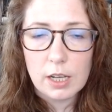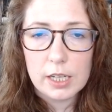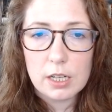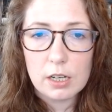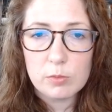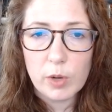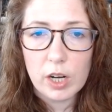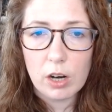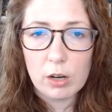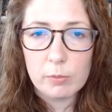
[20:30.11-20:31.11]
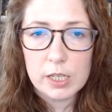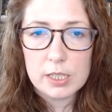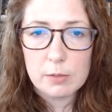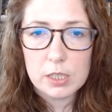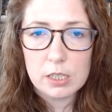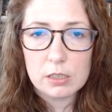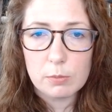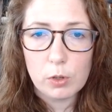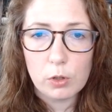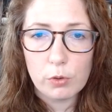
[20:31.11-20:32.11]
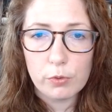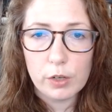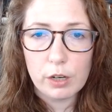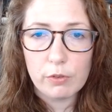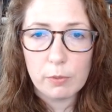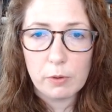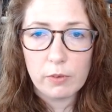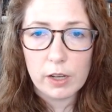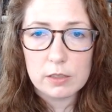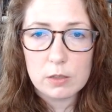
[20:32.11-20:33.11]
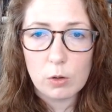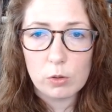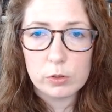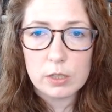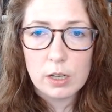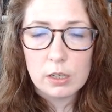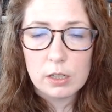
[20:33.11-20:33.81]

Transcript: I tugged my arm, attempting to pull free from the vine's hold,